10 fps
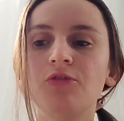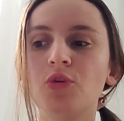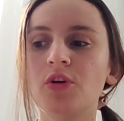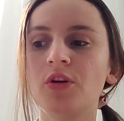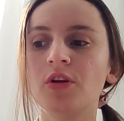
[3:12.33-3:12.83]

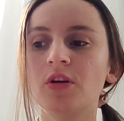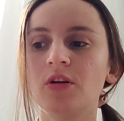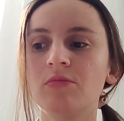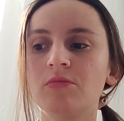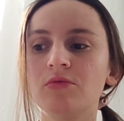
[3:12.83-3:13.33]

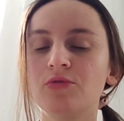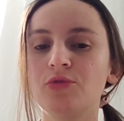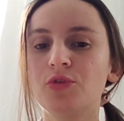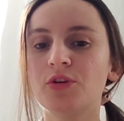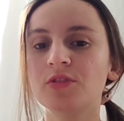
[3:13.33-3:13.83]

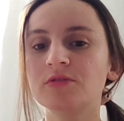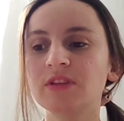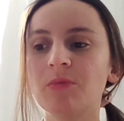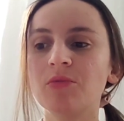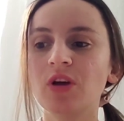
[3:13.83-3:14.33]
For
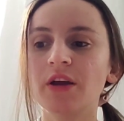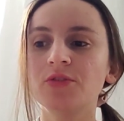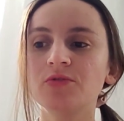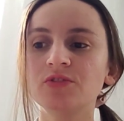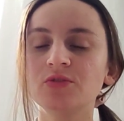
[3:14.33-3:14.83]
some
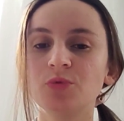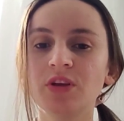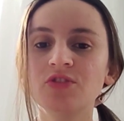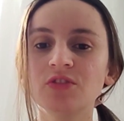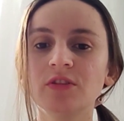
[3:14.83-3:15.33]
kind of
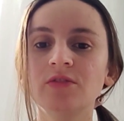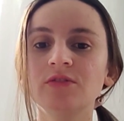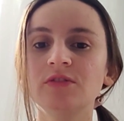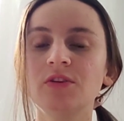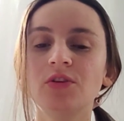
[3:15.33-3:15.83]

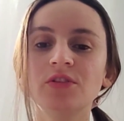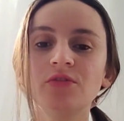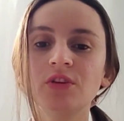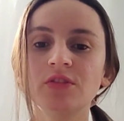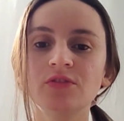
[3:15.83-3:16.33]
situations, there are
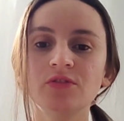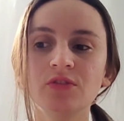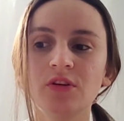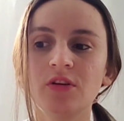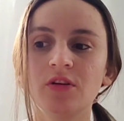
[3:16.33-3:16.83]
different
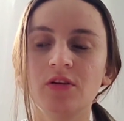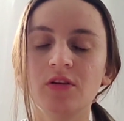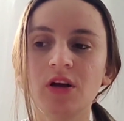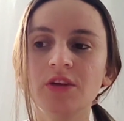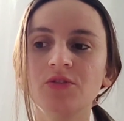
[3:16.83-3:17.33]

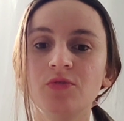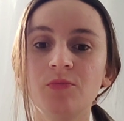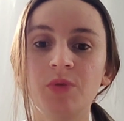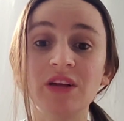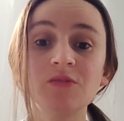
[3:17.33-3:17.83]
kind of
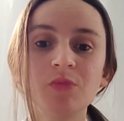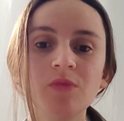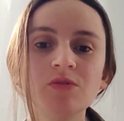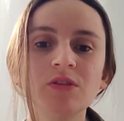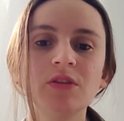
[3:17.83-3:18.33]
breast
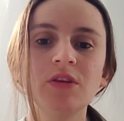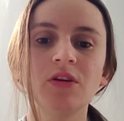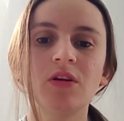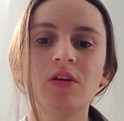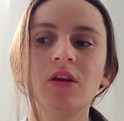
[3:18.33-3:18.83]
pumps that they
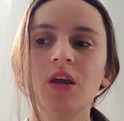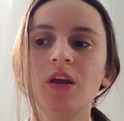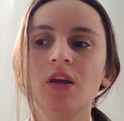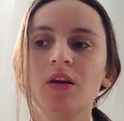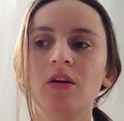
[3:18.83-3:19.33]
are
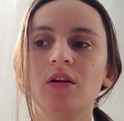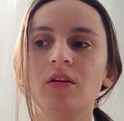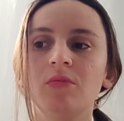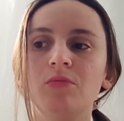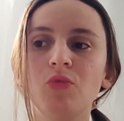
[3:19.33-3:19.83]

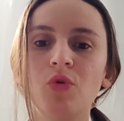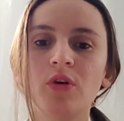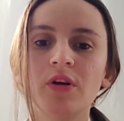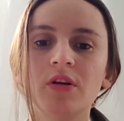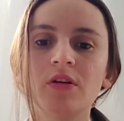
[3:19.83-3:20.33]

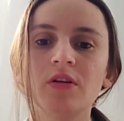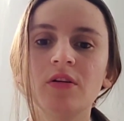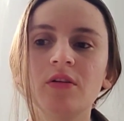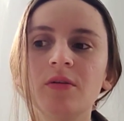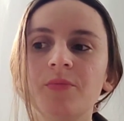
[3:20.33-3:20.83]

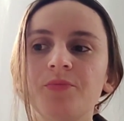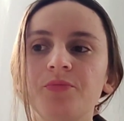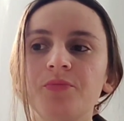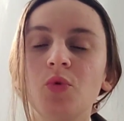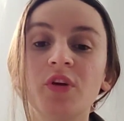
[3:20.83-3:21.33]

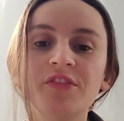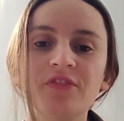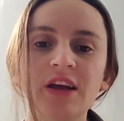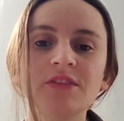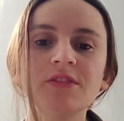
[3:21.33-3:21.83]
more
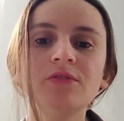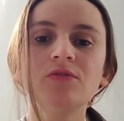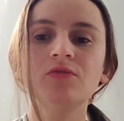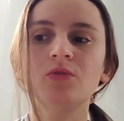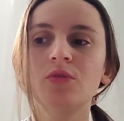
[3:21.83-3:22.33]

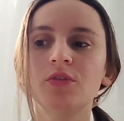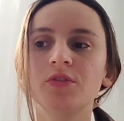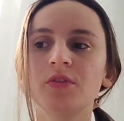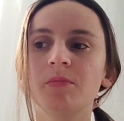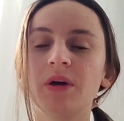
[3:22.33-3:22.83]
effective. For
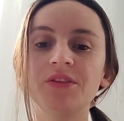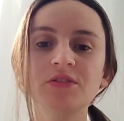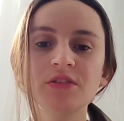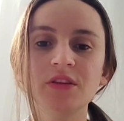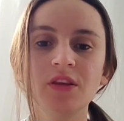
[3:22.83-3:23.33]
the
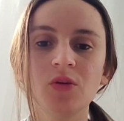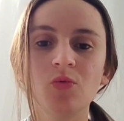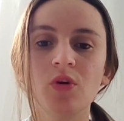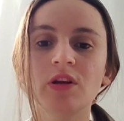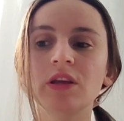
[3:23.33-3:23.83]
mothers that they are
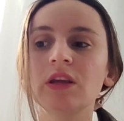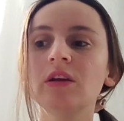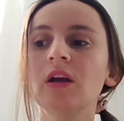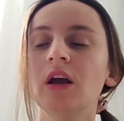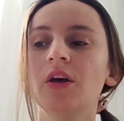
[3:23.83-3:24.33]

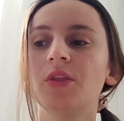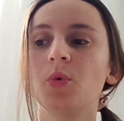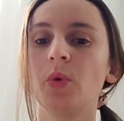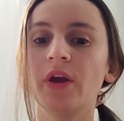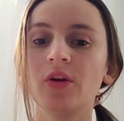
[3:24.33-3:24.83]
working,
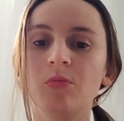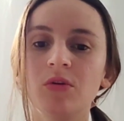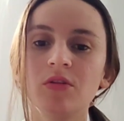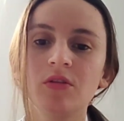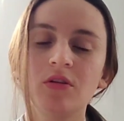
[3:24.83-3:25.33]
the
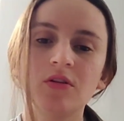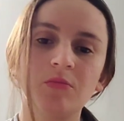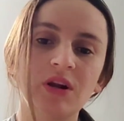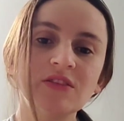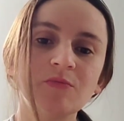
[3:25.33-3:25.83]
wearable
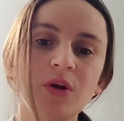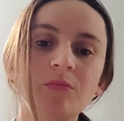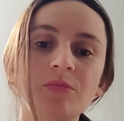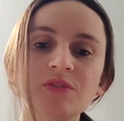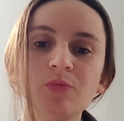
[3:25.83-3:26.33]
breast
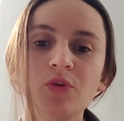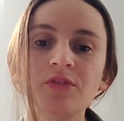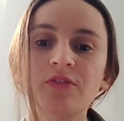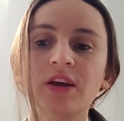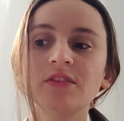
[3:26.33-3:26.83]
pump is more
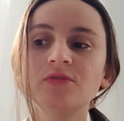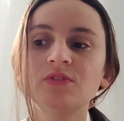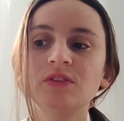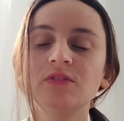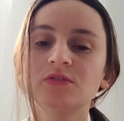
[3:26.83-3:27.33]
effective,
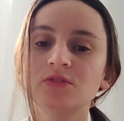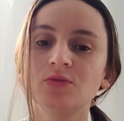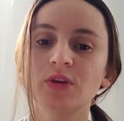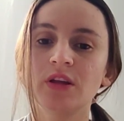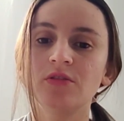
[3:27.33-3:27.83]
since
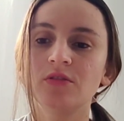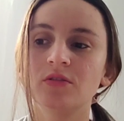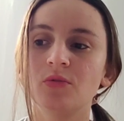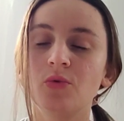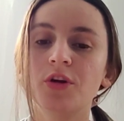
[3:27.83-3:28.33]
you
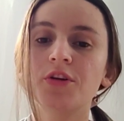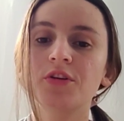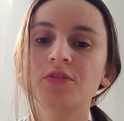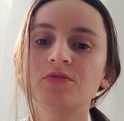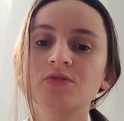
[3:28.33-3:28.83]
can
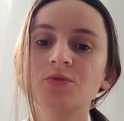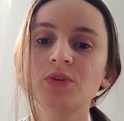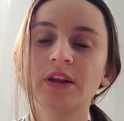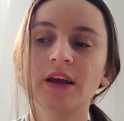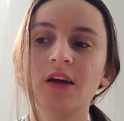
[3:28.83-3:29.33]
work, and also you
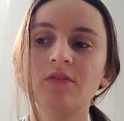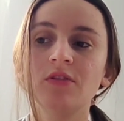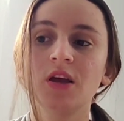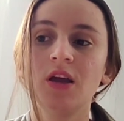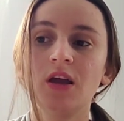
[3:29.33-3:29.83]
can
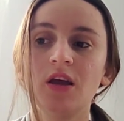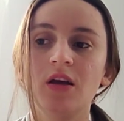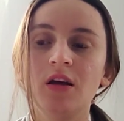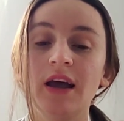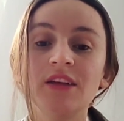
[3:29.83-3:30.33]
have
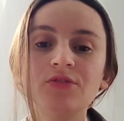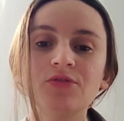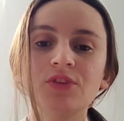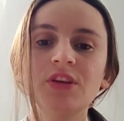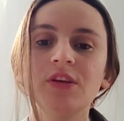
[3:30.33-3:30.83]
hand
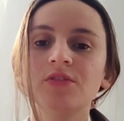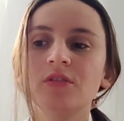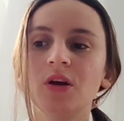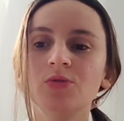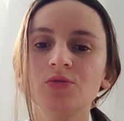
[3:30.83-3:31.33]
free and
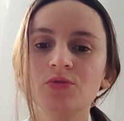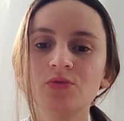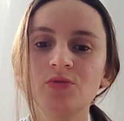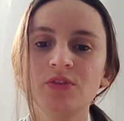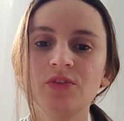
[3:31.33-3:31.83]
allow you to
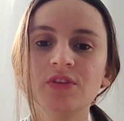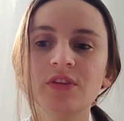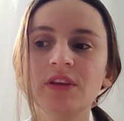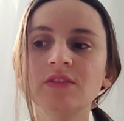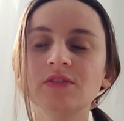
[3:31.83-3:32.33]
do different
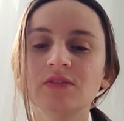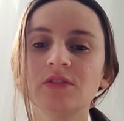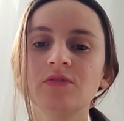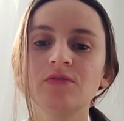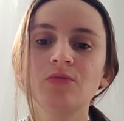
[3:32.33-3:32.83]
things
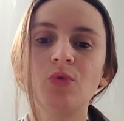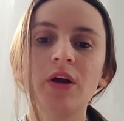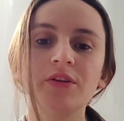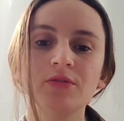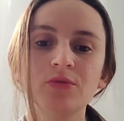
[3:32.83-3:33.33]

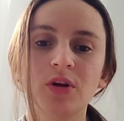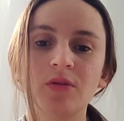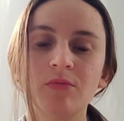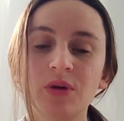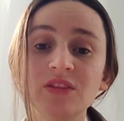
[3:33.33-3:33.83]
while you
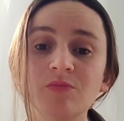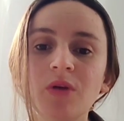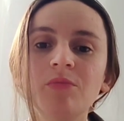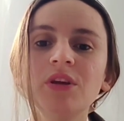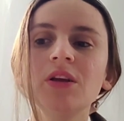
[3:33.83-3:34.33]
are breast
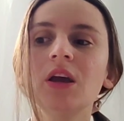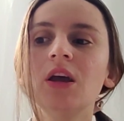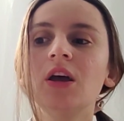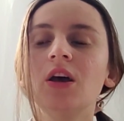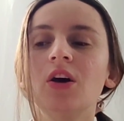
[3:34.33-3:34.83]
pumping.
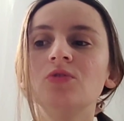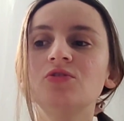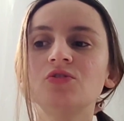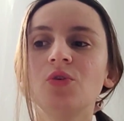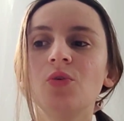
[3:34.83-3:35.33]

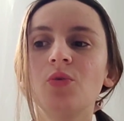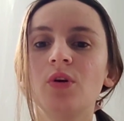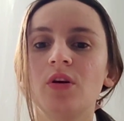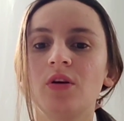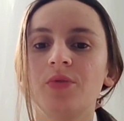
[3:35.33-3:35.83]
Also,
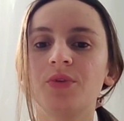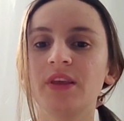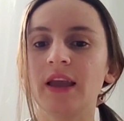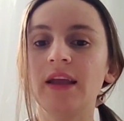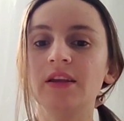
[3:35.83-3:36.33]

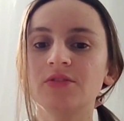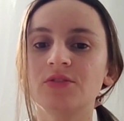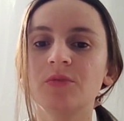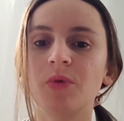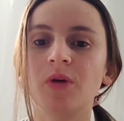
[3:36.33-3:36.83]
the
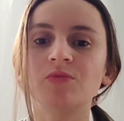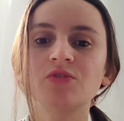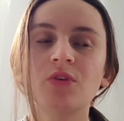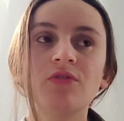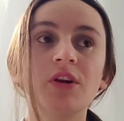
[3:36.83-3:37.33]
electric
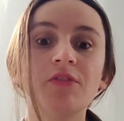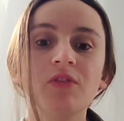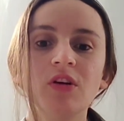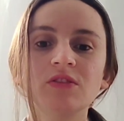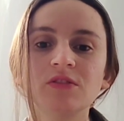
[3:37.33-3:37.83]
pumps are very
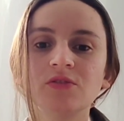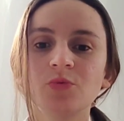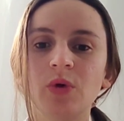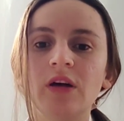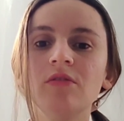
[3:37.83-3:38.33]
fast
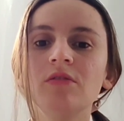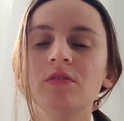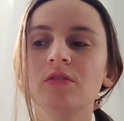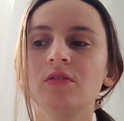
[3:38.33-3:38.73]
as well.